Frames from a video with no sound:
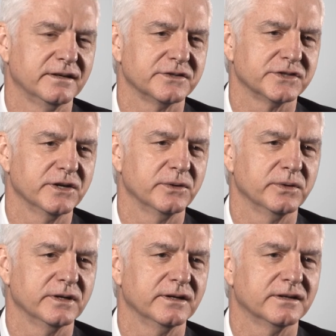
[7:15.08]

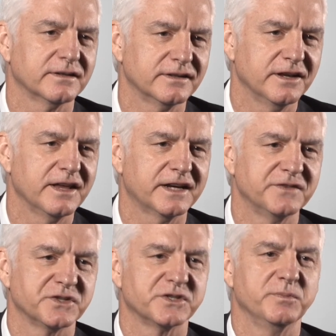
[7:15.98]
So that
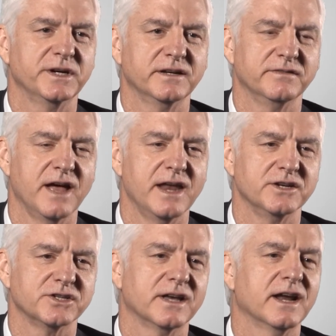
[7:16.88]
gives us a big
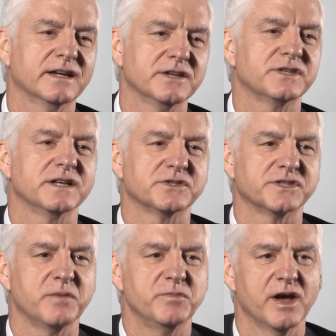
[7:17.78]
advantage. And I guess that's
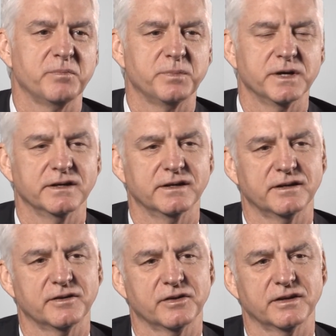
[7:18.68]
summed up
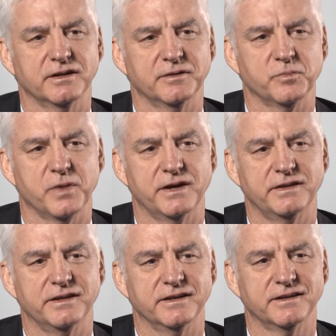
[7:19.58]
by
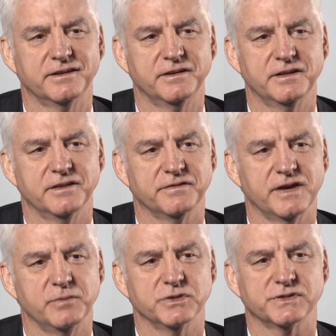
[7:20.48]
the
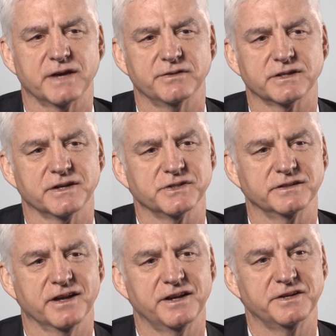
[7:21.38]
famous
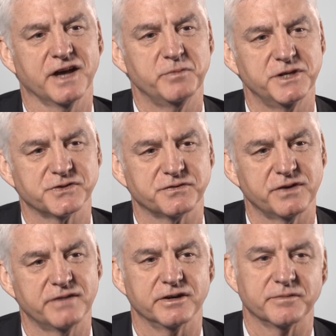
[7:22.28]
advertising line, "A diamond is
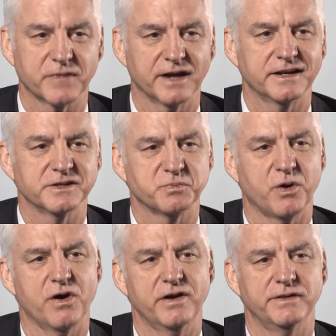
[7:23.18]
forever." I guess
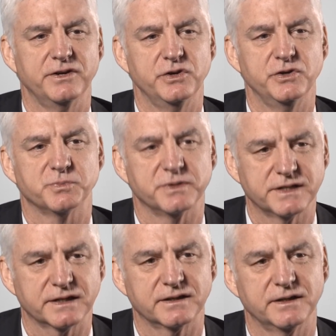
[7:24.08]
part of the news,
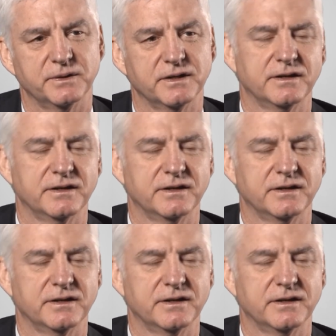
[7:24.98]
particularly